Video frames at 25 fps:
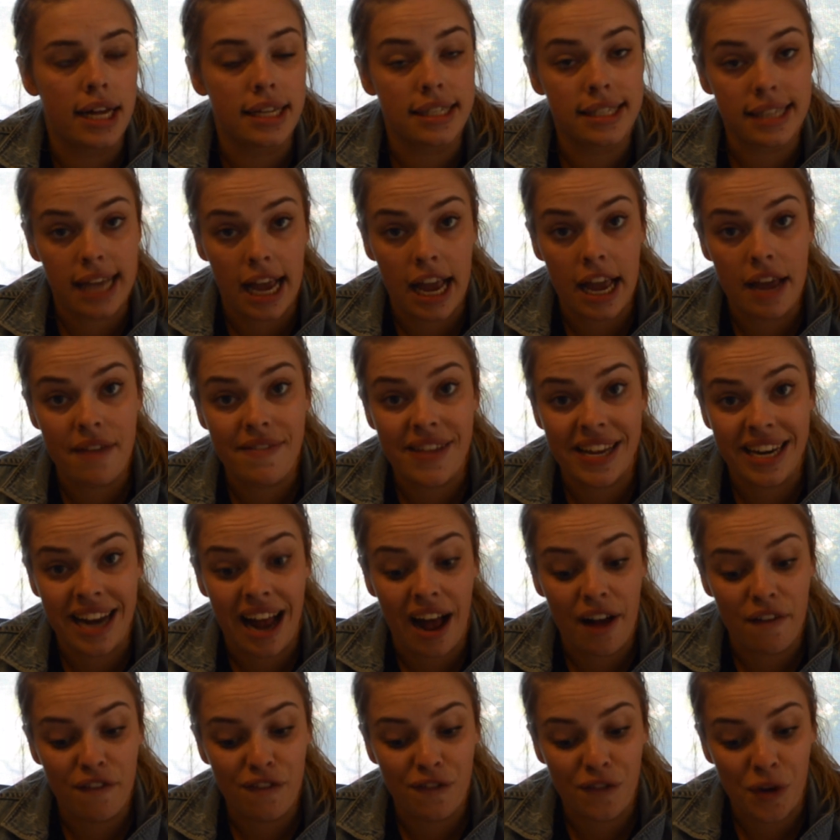save
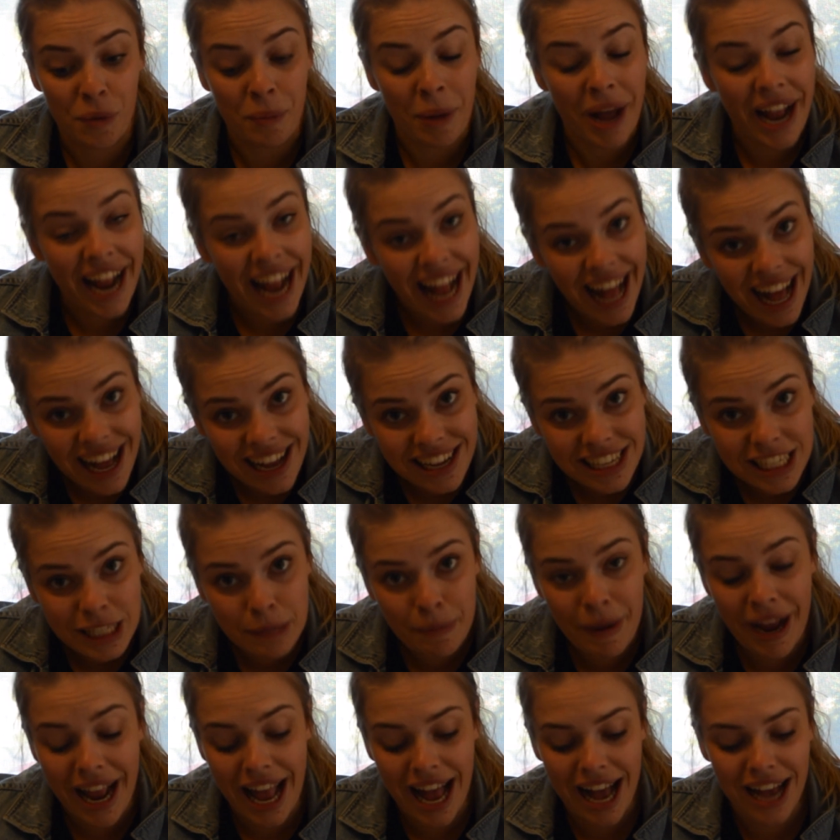enough for my house.
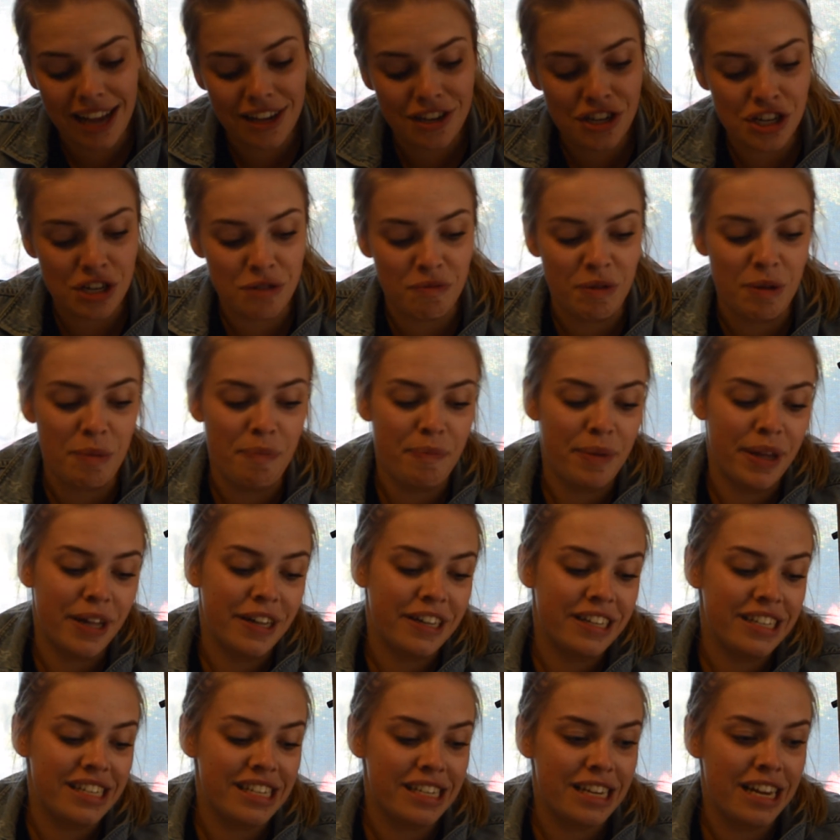My house should be
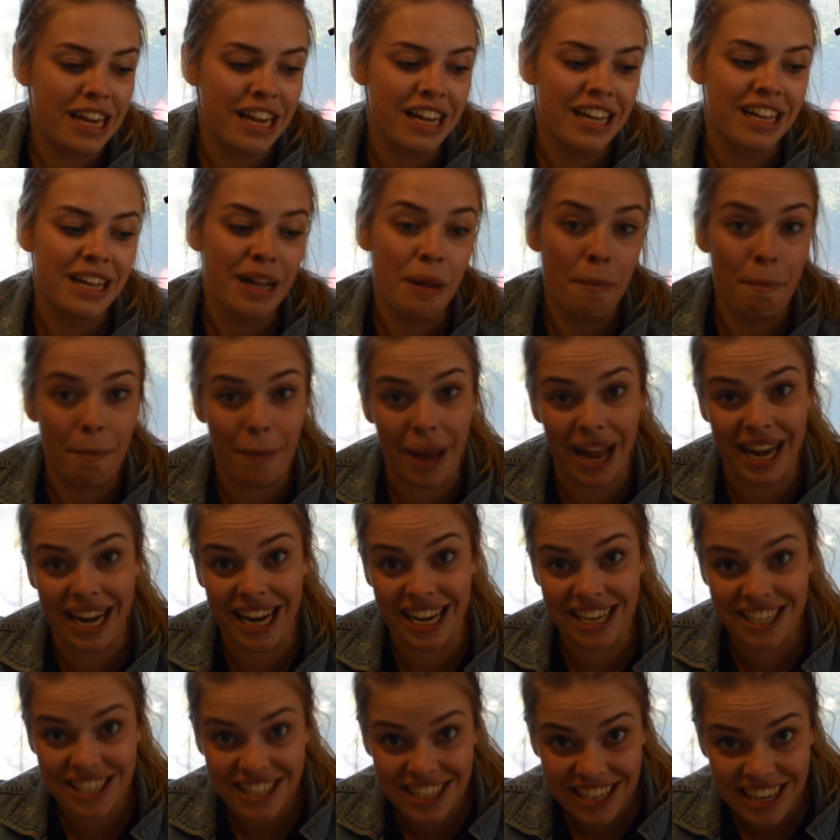built by
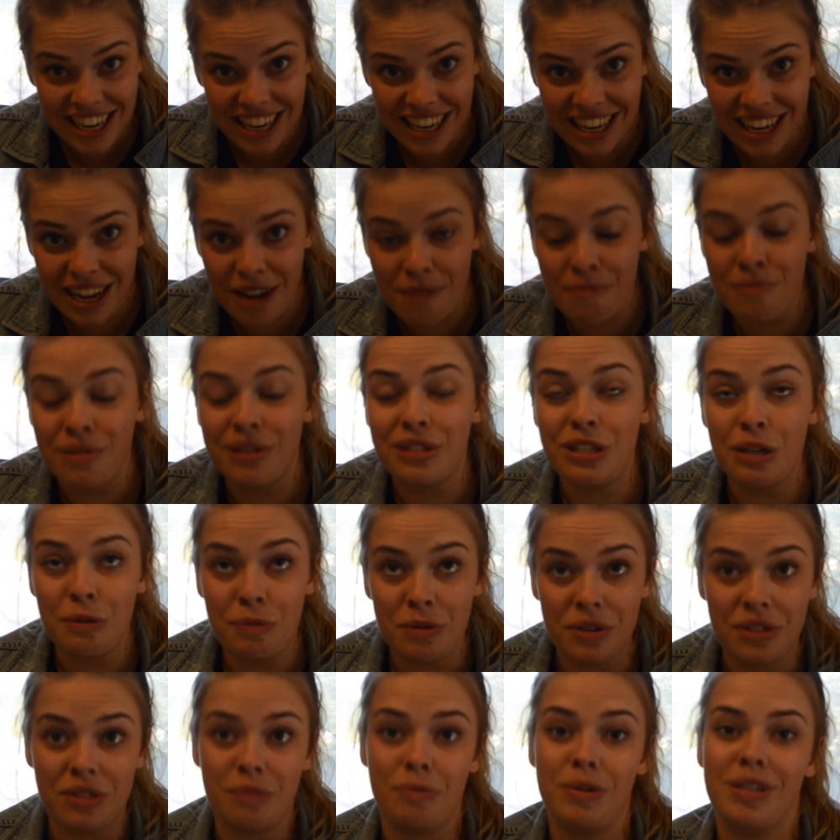next year. I'm super
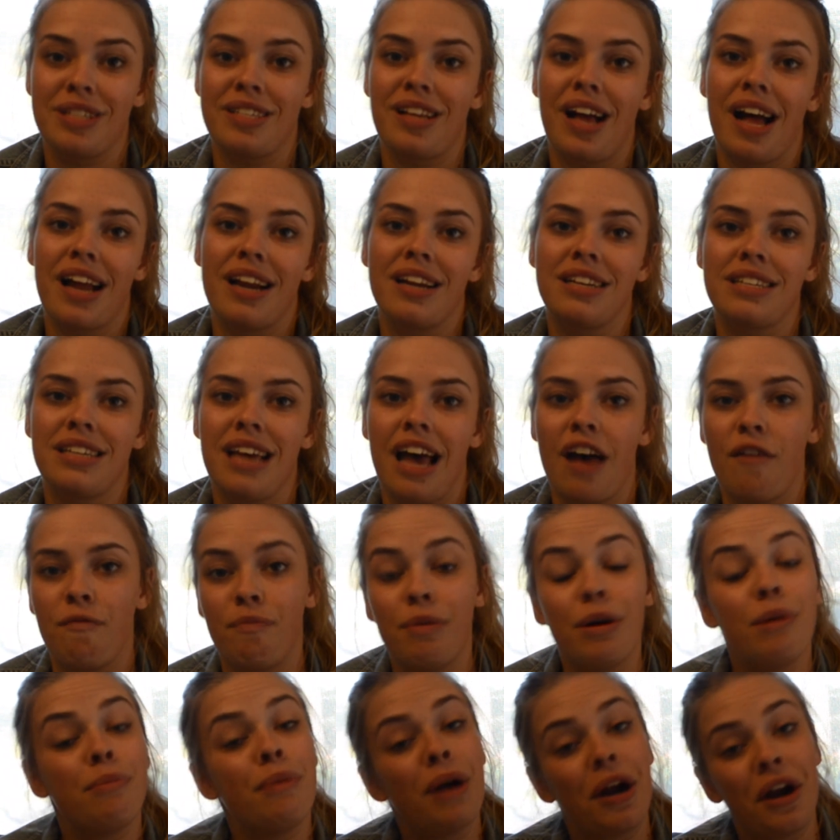excited to have
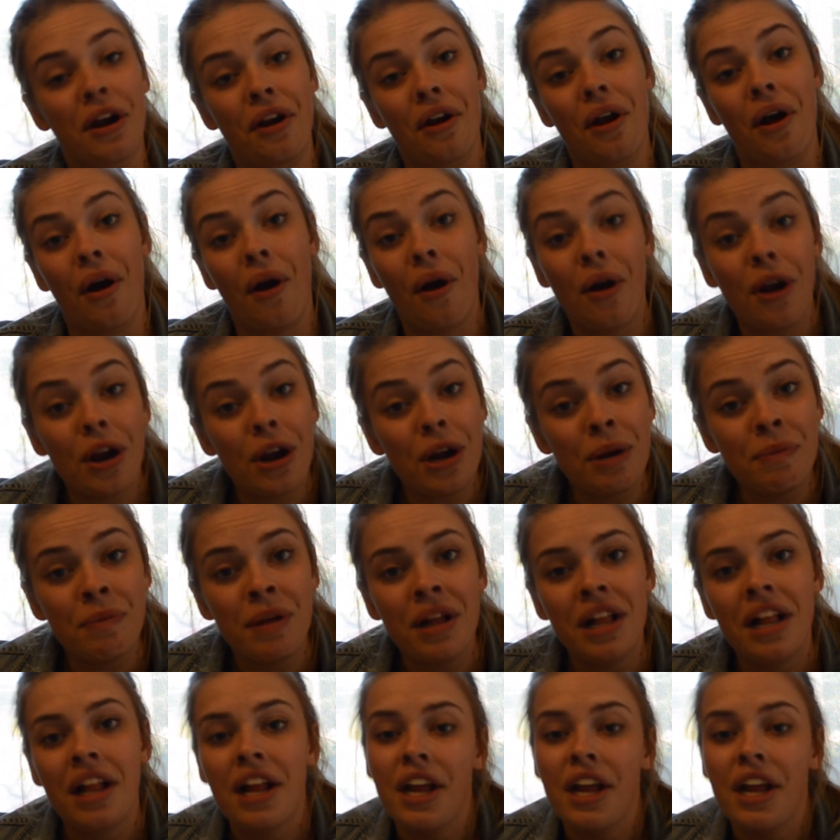built my own home.